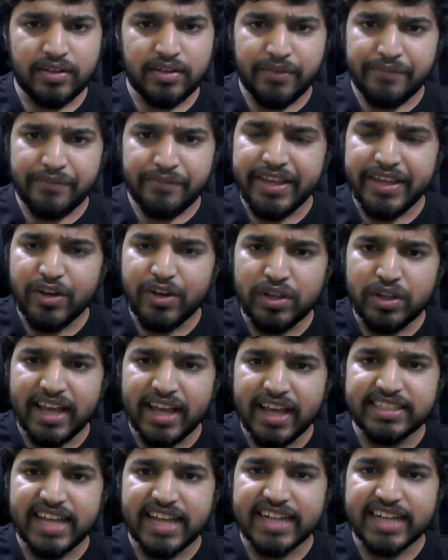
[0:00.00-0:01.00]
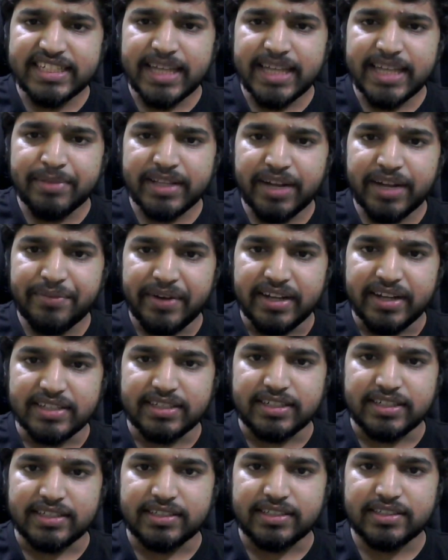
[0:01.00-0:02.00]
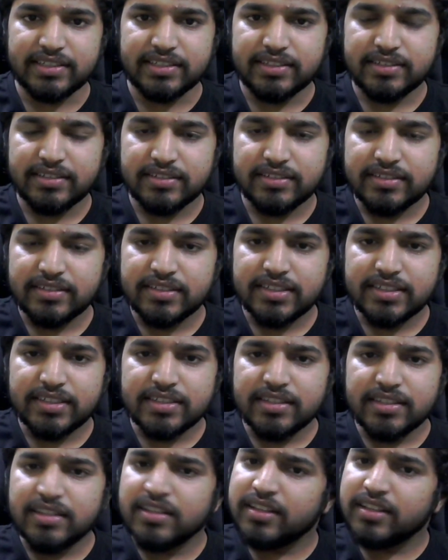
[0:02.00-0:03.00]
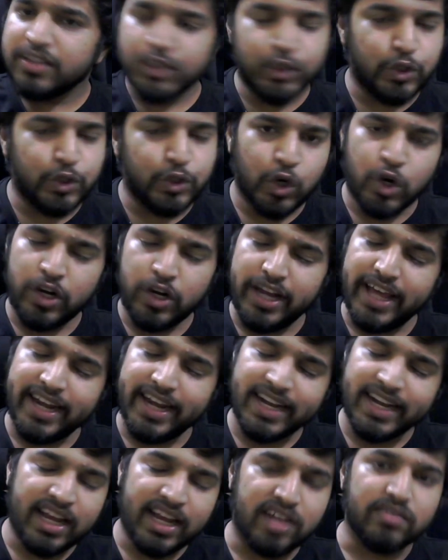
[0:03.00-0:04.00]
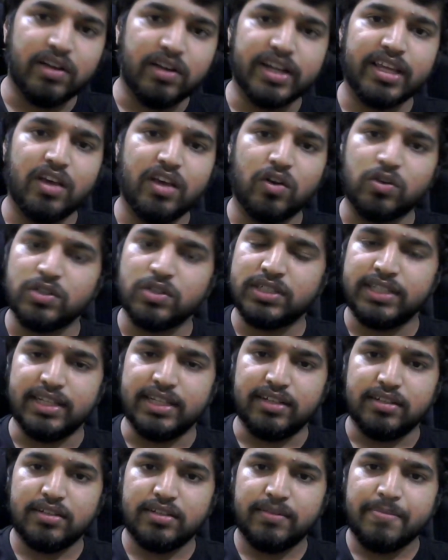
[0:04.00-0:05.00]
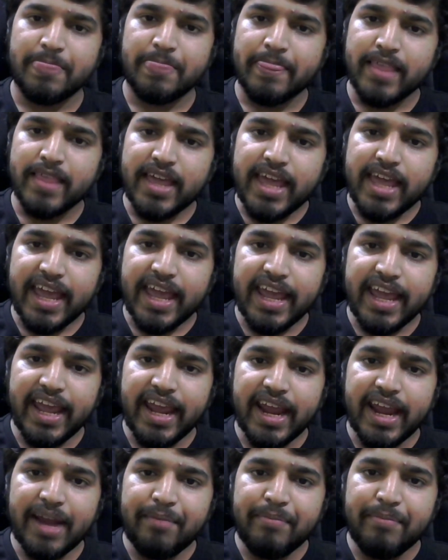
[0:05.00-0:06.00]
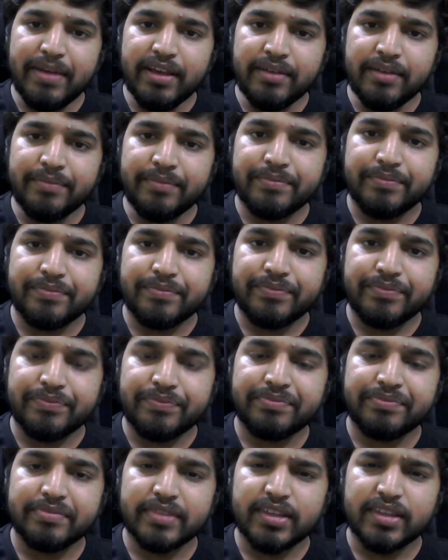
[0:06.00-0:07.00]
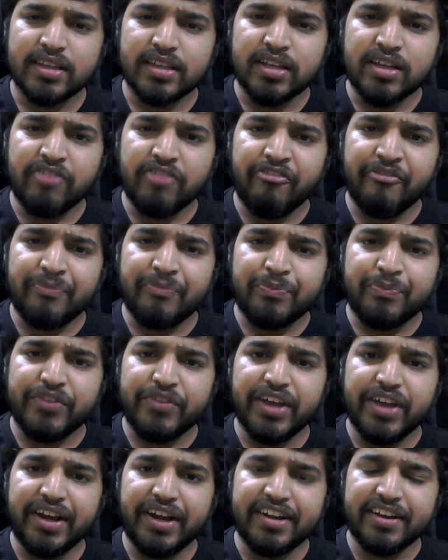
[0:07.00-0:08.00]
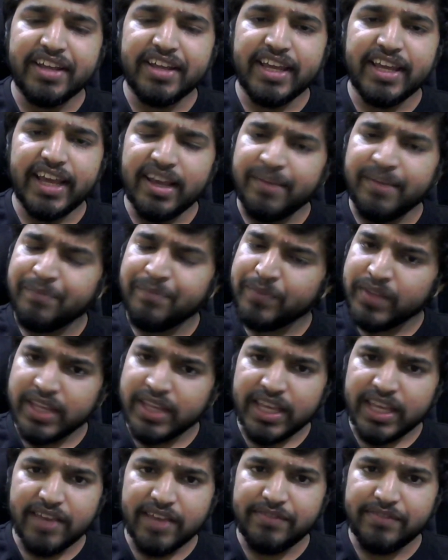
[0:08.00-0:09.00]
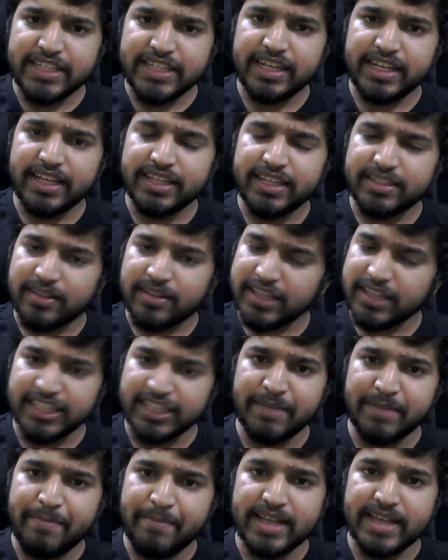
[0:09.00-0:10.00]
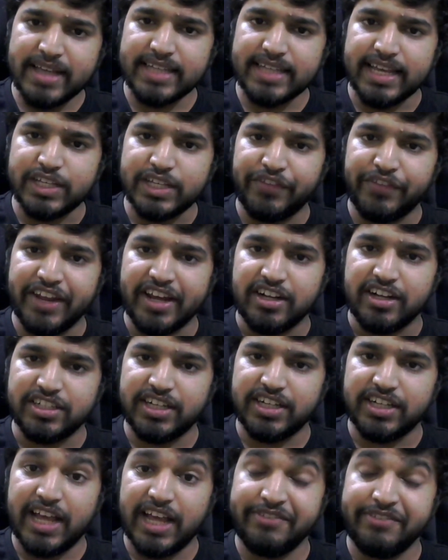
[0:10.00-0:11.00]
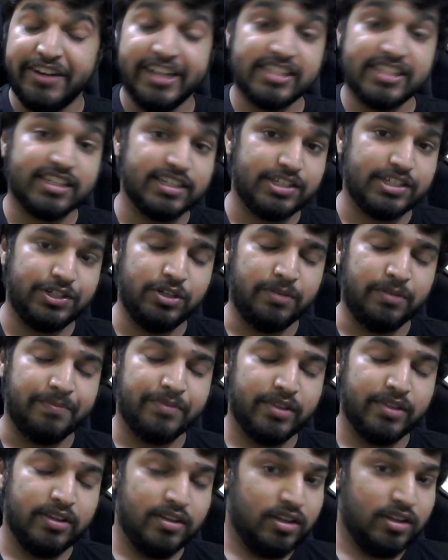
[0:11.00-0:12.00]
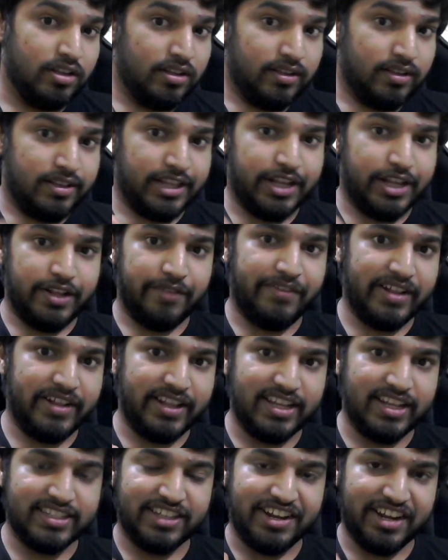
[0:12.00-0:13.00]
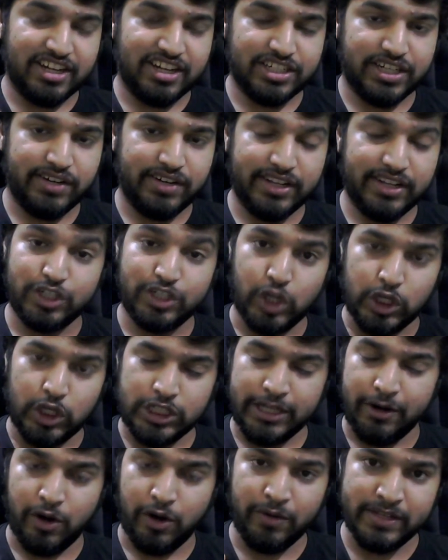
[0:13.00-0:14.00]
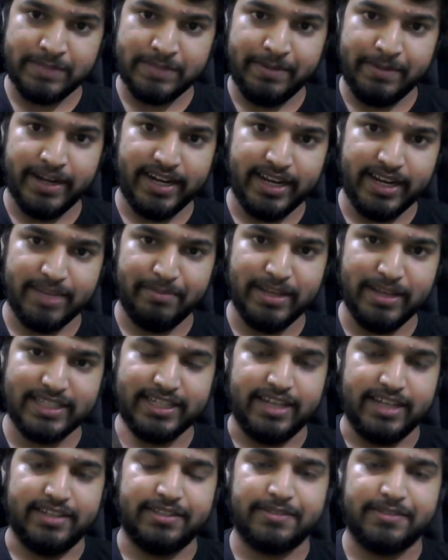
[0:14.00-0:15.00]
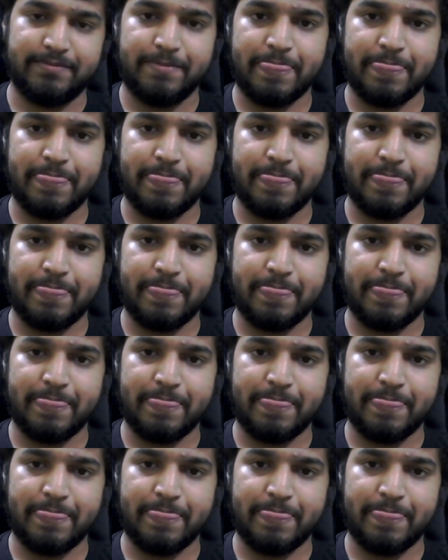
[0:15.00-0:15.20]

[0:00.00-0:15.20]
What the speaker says: We wrote the exact same thing that we discussed. Pseudocode directly convert kiya aur kuch nahi. A and B, we are returning A if GCD, this is the base case of the recursion as we discussed, no? When there's a recursion, there should always be a base case.